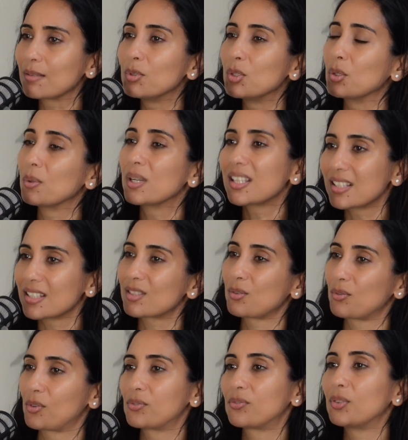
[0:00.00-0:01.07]
I'm doing this to
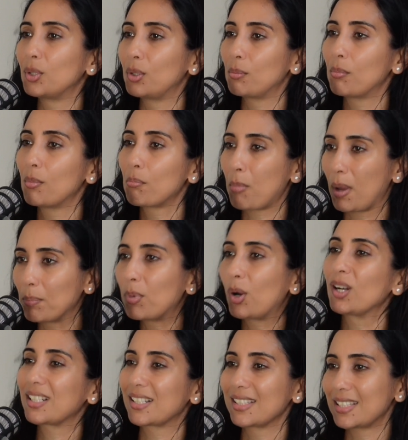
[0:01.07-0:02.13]
fulfill my
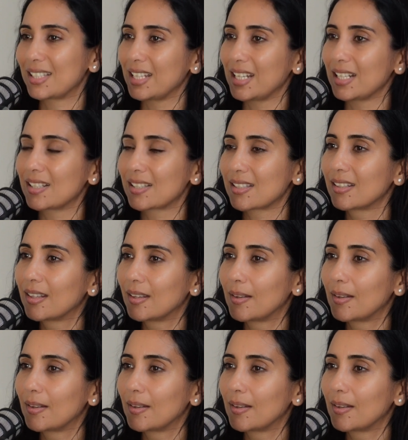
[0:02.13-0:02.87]
partner's needs.